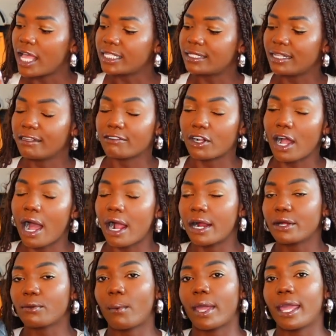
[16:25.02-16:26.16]
silver
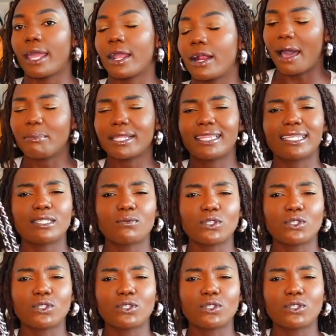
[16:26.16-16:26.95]
hardware, but this